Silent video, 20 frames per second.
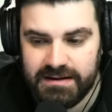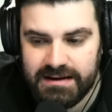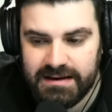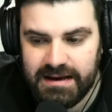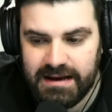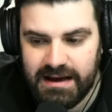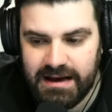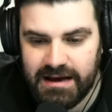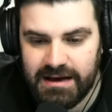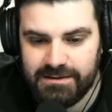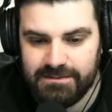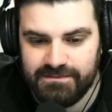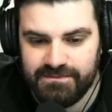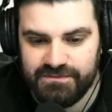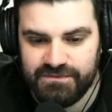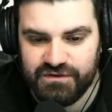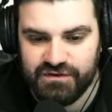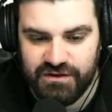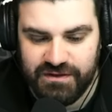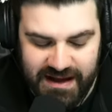
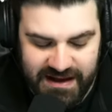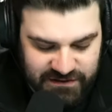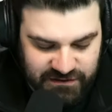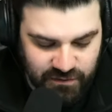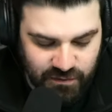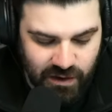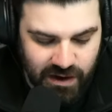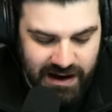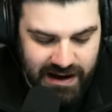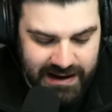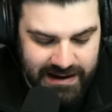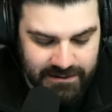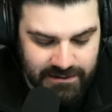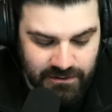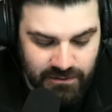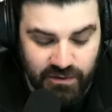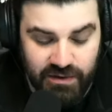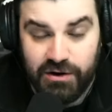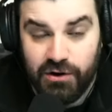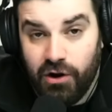So that's why
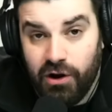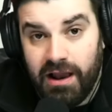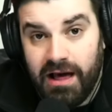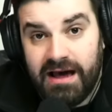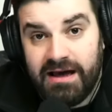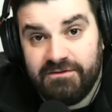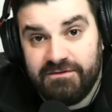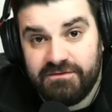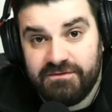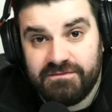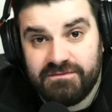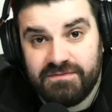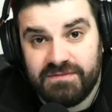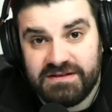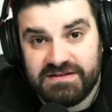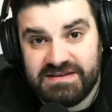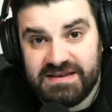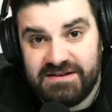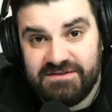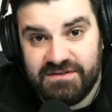we're not live
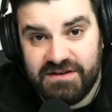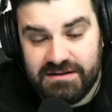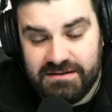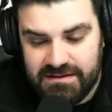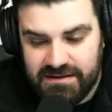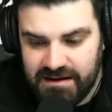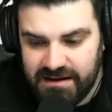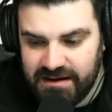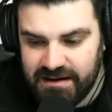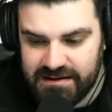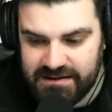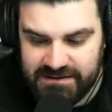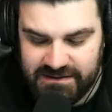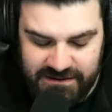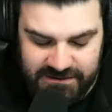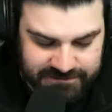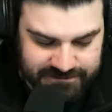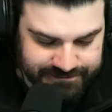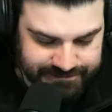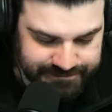this evening.
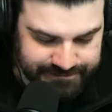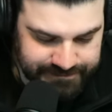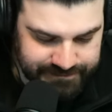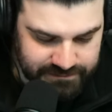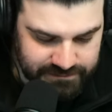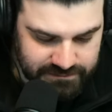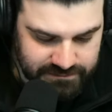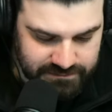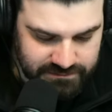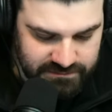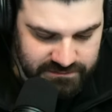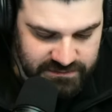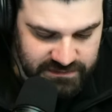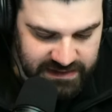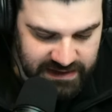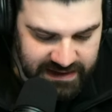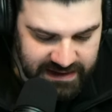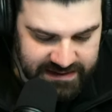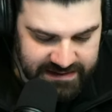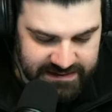And
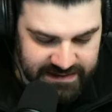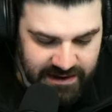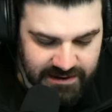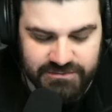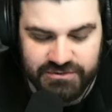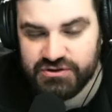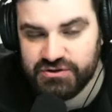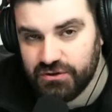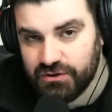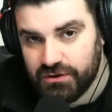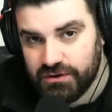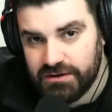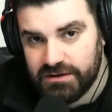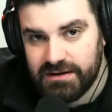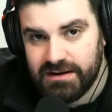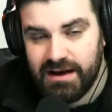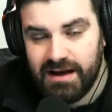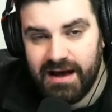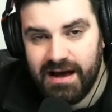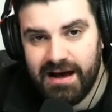I'm sure
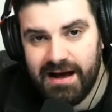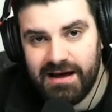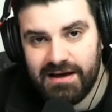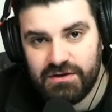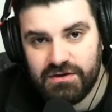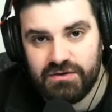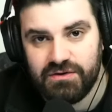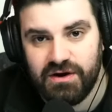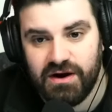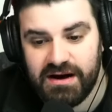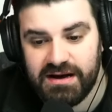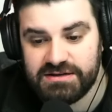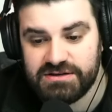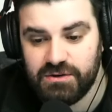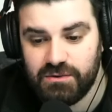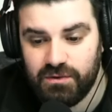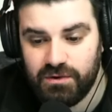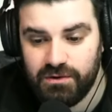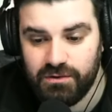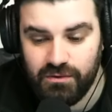you guys
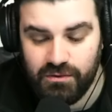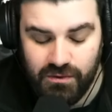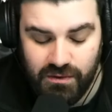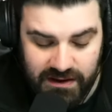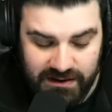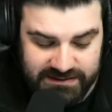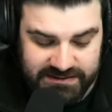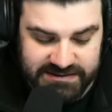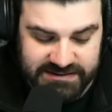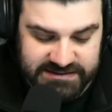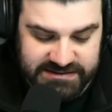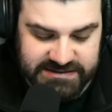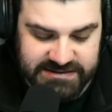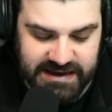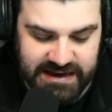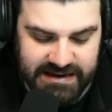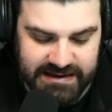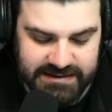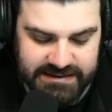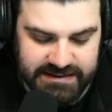will all
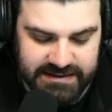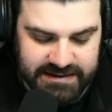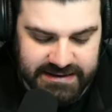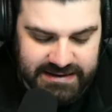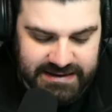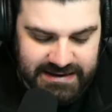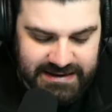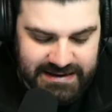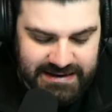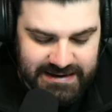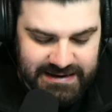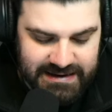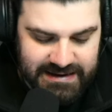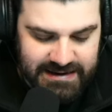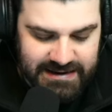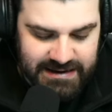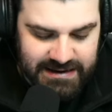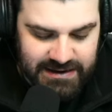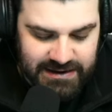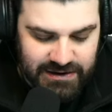understand.
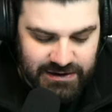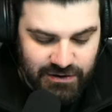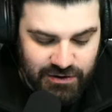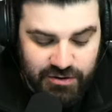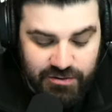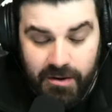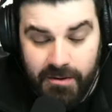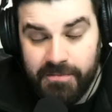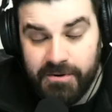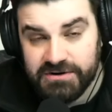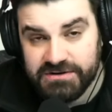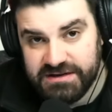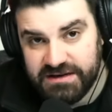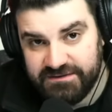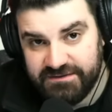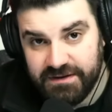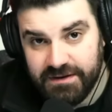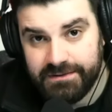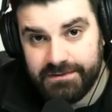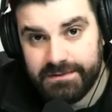On a more
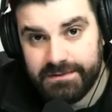positive note,